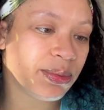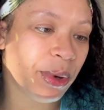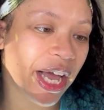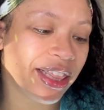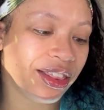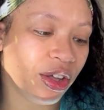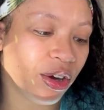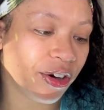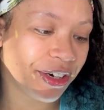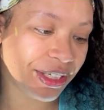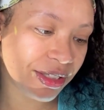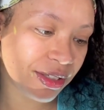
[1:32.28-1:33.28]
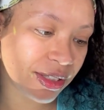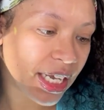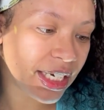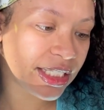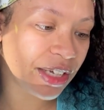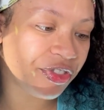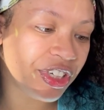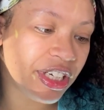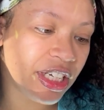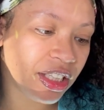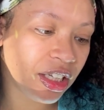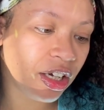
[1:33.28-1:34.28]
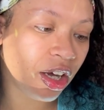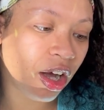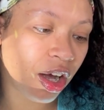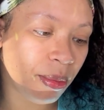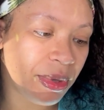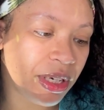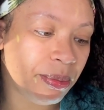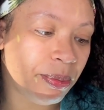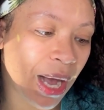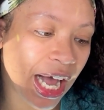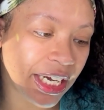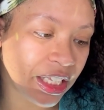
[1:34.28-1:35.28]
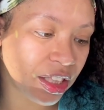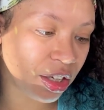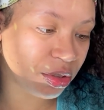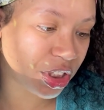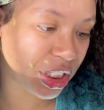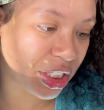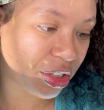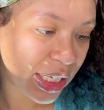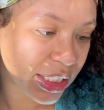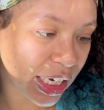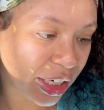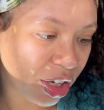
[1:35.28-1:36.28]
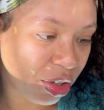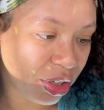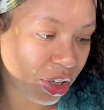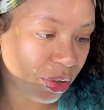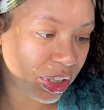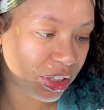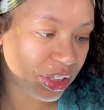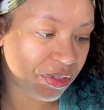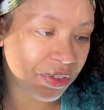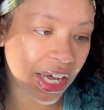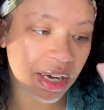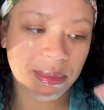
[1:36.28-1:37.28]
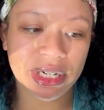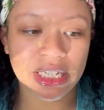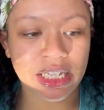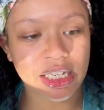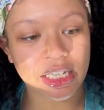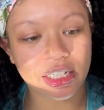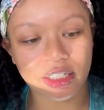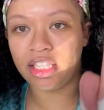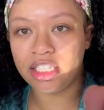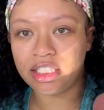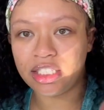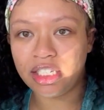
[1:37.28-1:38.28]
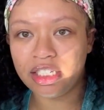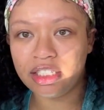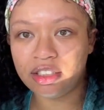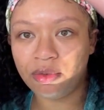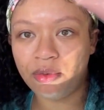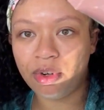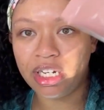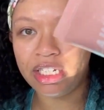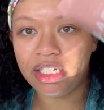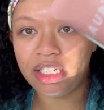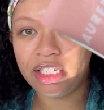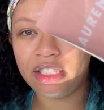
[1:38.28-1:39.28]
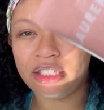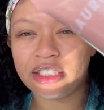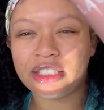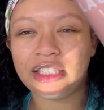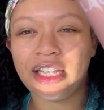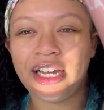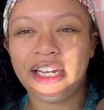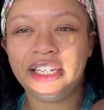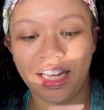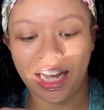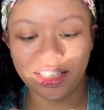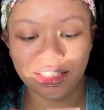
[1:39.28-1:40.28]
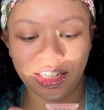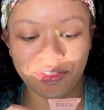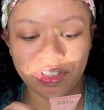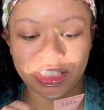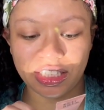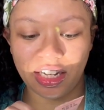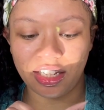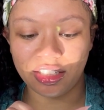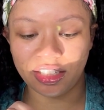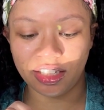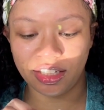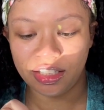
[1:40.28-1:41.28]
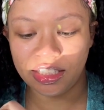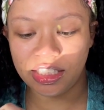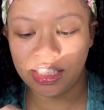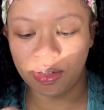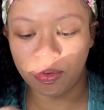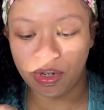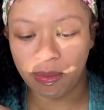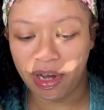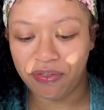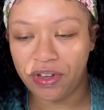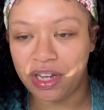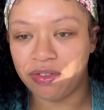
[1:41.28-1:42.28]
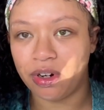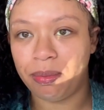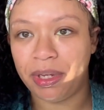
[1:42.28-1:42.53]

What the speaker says: by Lauren's. It is a vanilla almond body lotion. It's got coconut oil and vitamin E. This is what it looks like. I love this color. This is like one of my favorite